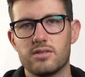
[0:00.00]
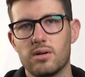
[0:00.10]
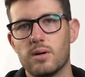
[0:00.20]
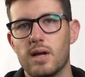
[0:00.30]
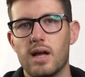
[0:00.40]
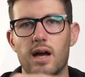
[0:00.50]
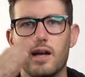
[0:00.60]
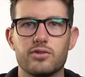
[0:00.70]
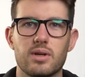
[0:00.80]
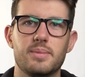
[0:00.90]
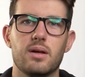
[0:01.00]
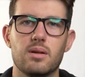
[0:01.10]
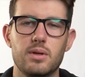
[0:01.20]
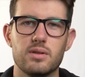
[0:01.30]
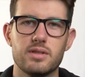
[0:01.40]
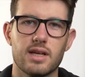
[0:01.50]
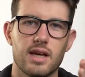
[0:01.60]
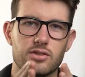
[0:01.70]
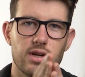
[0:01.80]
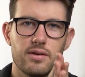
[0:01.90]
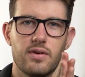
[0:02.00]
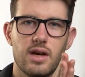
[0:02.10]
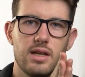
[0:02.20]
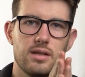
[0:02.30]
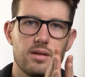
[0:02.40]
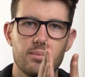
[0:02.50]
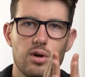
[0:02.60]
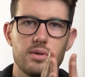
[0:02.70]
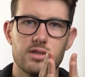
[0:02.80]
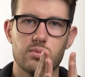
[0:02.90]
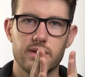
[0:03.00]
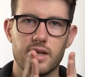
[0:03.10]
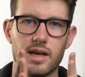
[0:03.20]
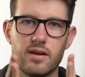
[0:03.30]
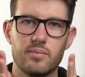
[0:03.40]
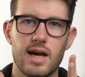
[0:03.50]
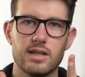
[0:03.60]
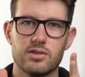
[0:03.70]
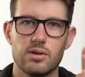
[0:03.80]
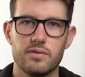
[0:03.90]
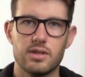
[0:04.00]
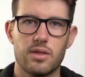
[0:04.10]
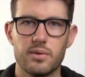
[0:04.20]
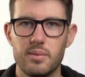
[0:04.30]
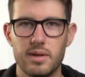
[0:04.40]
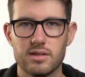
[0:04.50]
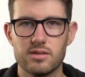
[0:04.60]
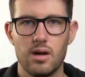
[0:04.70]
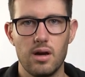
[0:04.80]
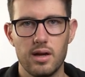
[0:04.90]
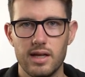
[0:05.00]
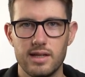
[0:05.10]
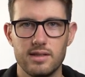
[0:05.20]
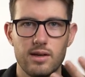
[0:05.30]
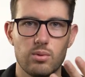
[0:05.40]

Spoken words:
So I trim down the music. I try to find the moments where they kind of match. So if it's a 3-minute song and they